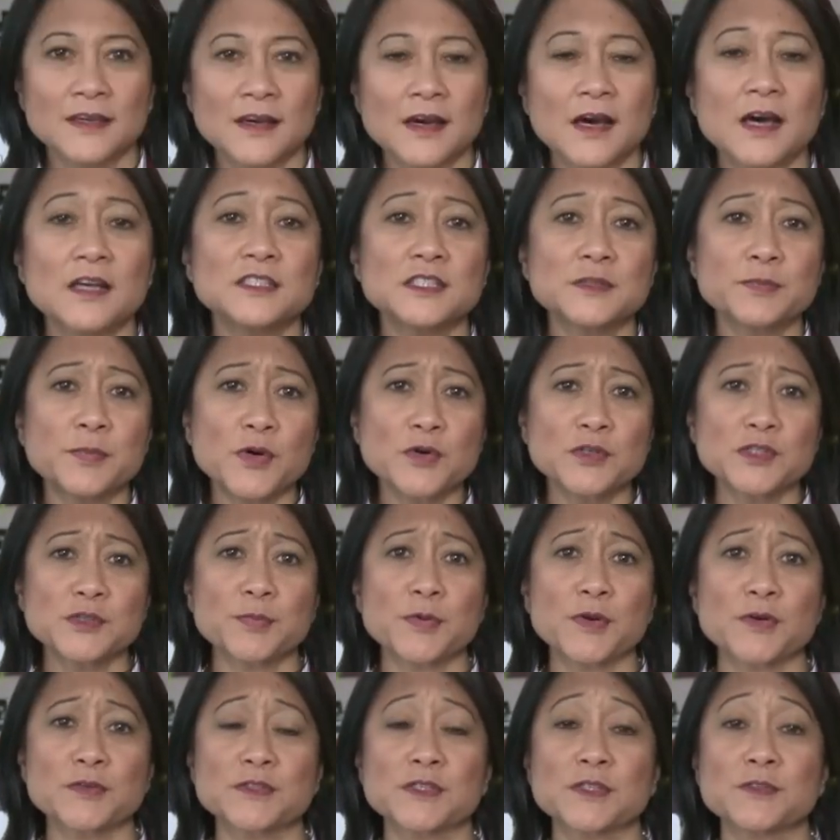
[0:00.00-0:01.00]
A
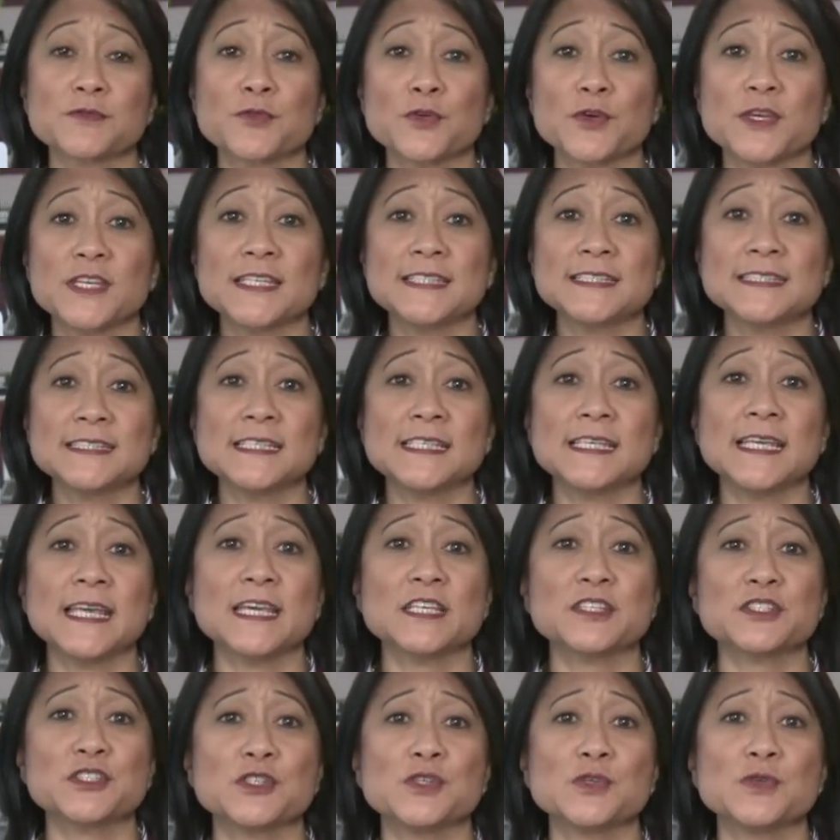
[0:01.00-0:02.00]
spokesperson for
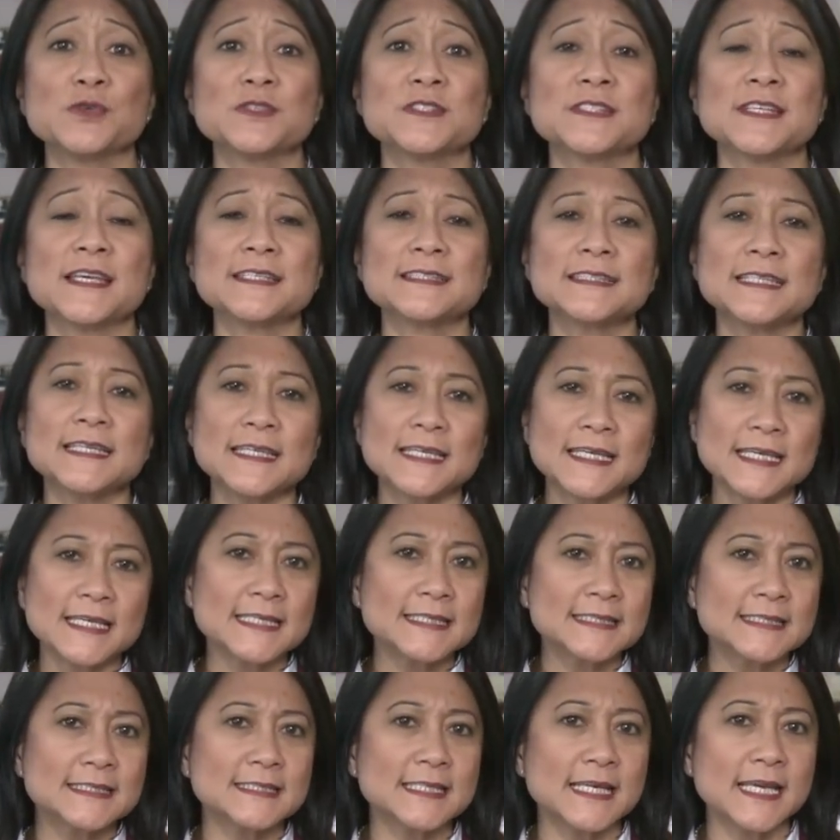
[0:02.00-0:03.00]
ECSU says in
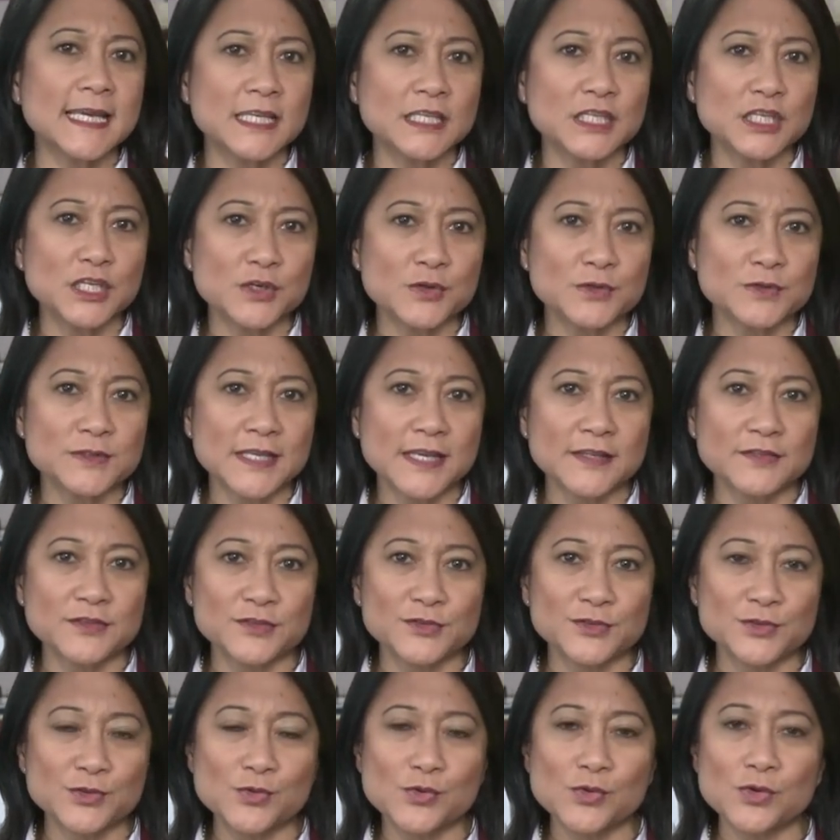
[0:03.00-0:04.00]
his 10 years at the
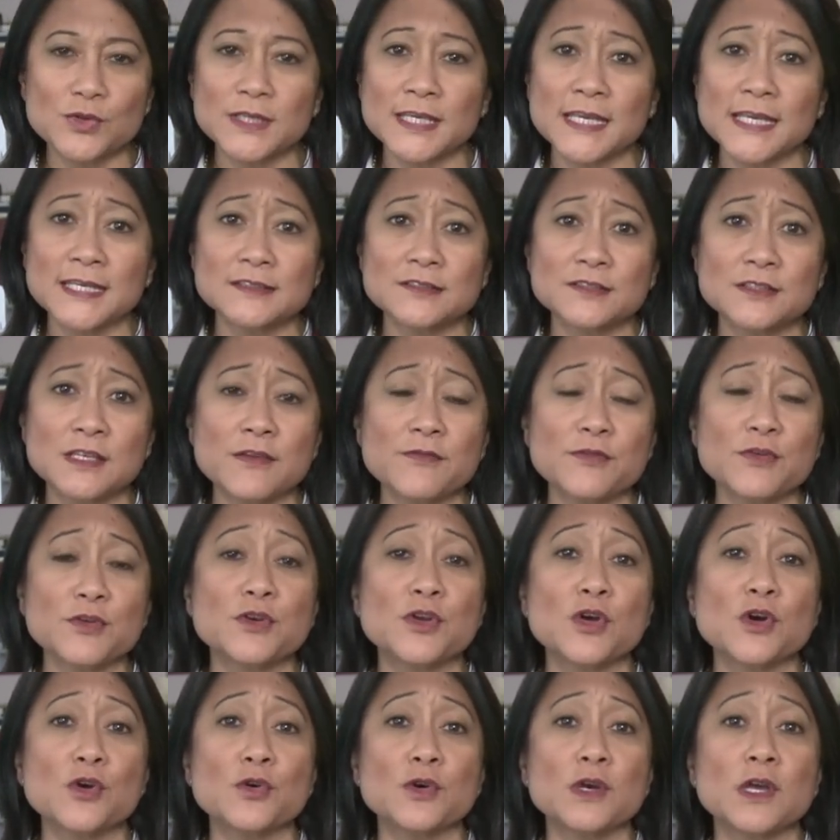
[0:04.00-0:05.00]
school, he has never
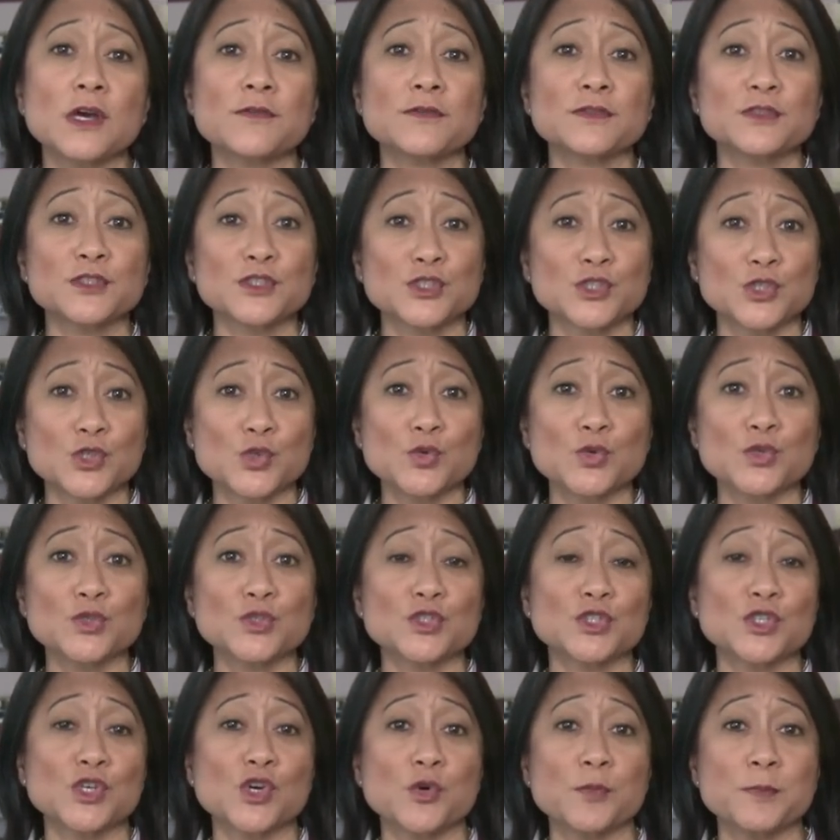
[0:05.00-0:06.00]
known of a student
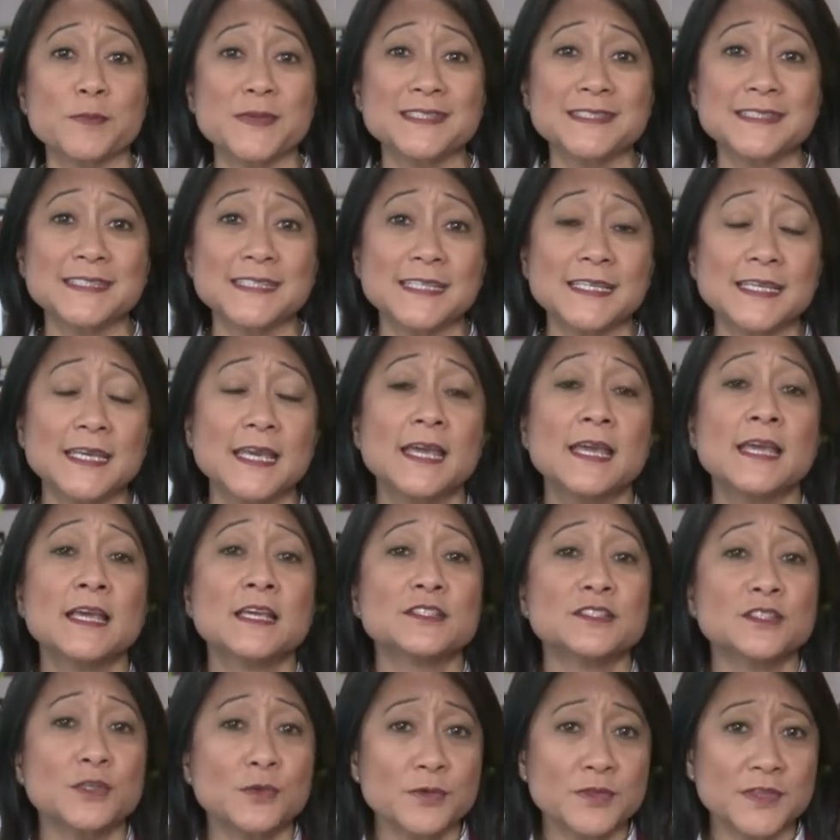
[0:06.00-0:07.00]
to go missing.
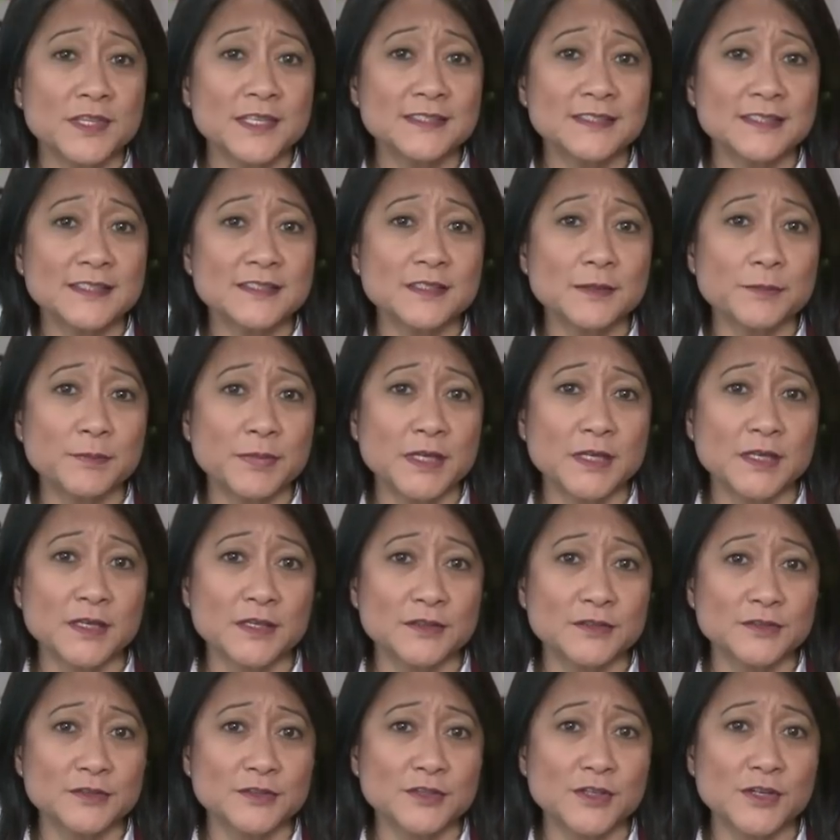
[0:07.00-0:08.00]
So this is a big
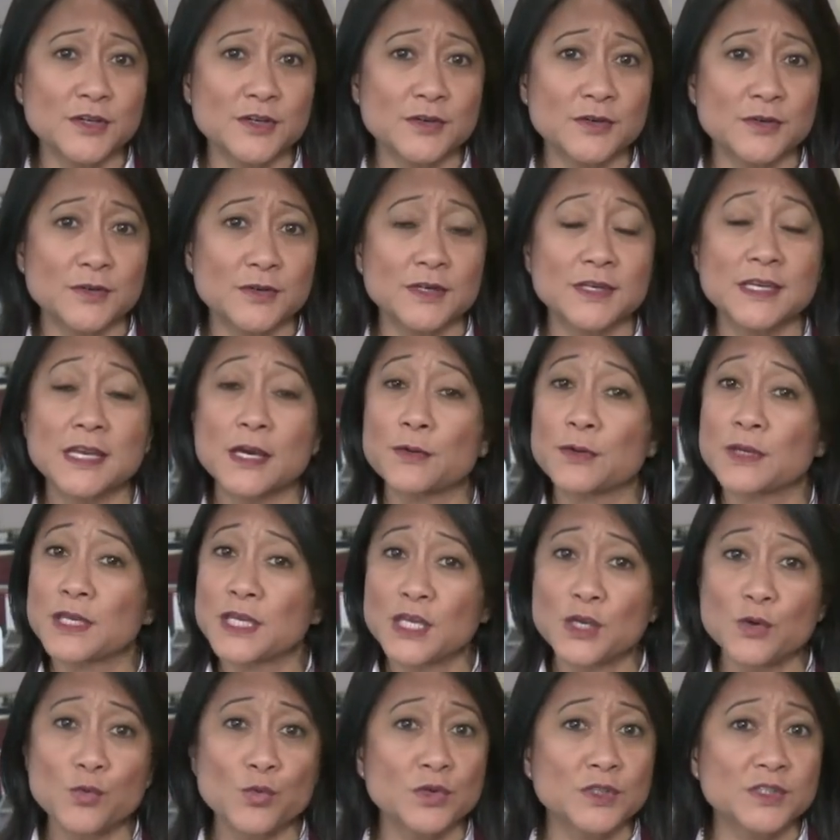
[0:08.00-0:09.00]
concern. Now,
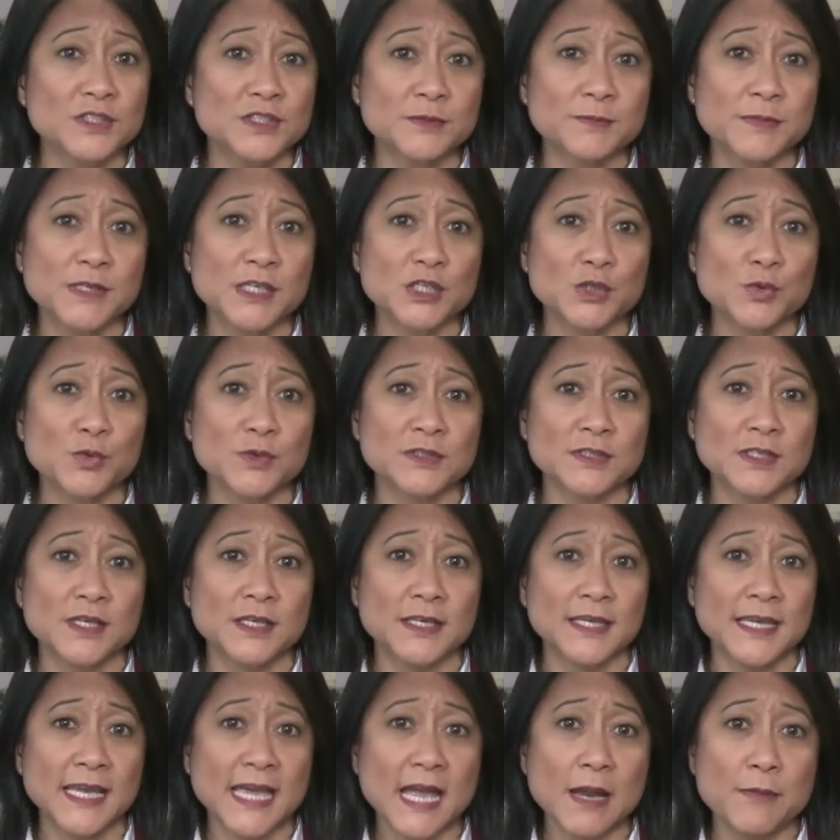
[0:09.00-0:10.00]
he wouldn't speak to us
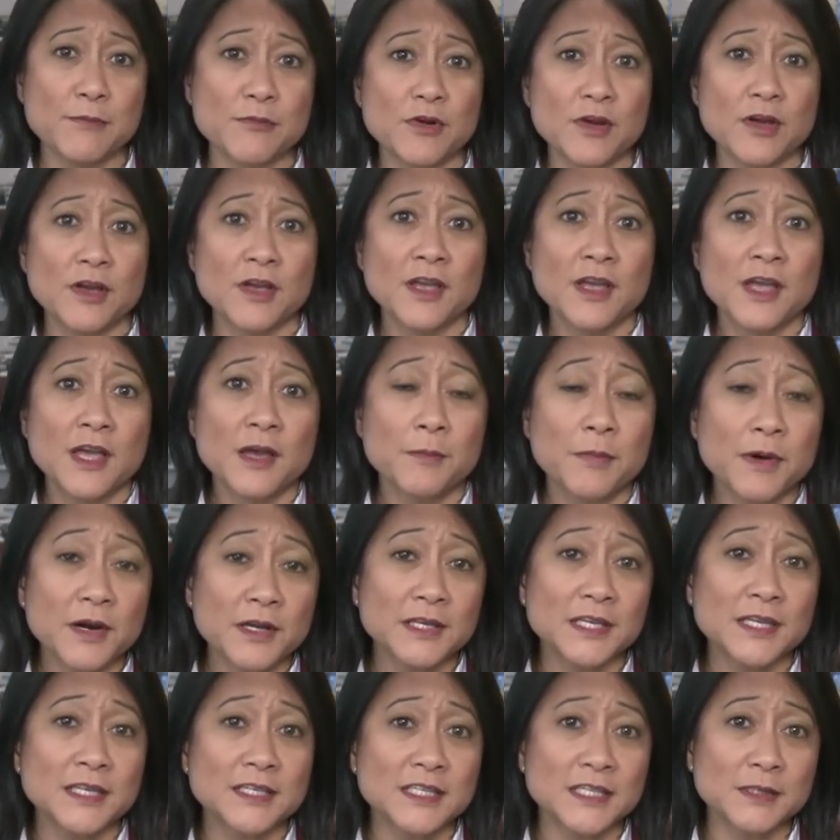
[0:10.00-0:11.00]
on camera, but
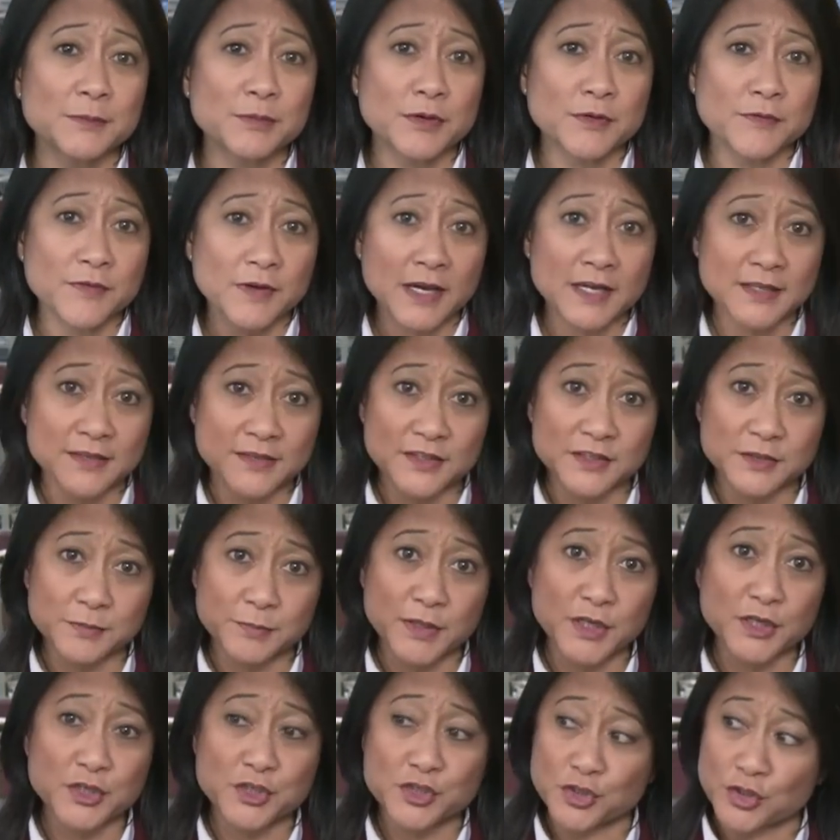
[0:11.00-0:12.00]
he did provide this
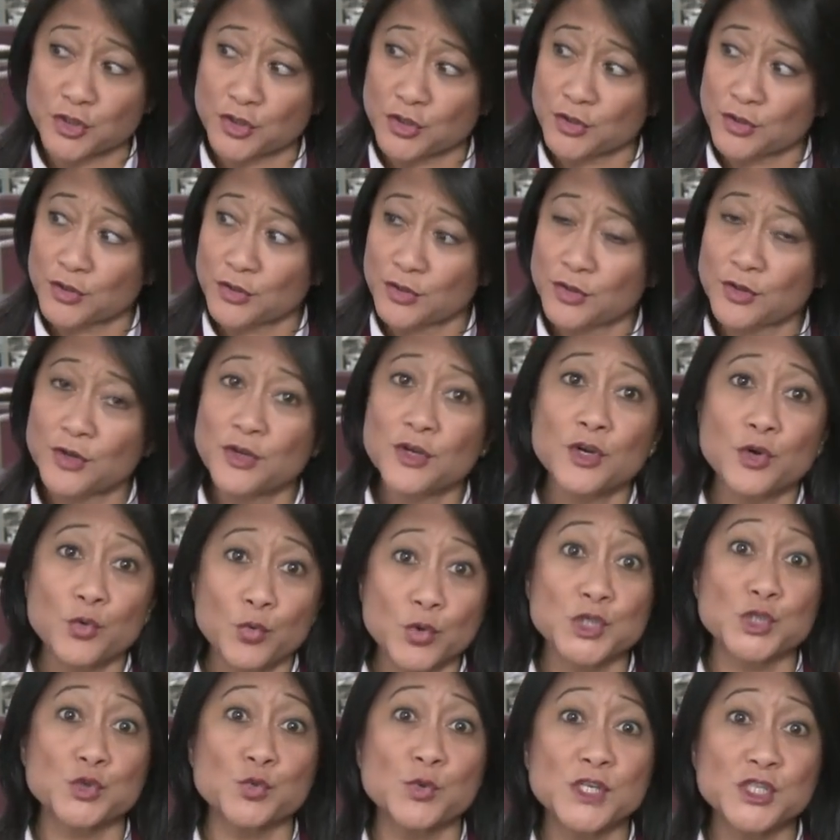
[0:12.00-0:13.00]
picture,
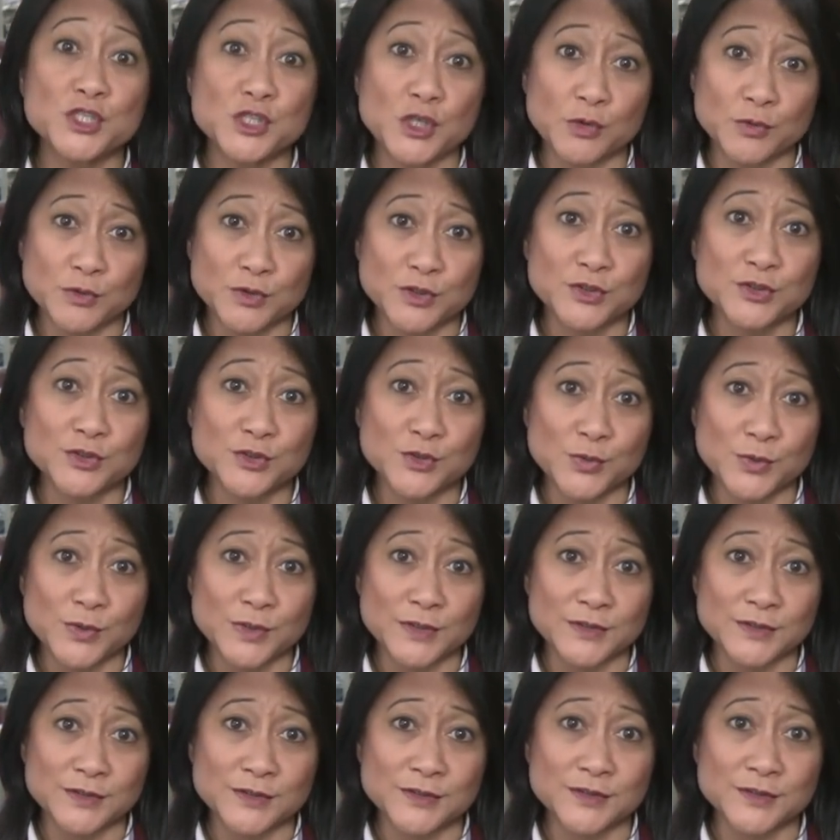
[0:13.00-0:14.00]
which we showed to
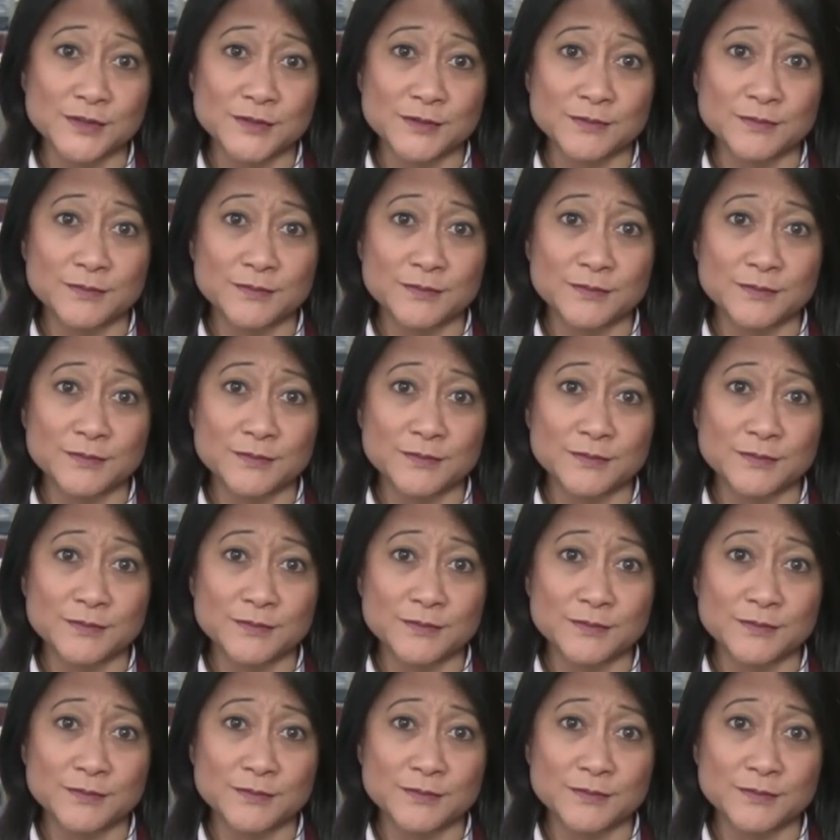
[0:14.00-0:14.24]
students.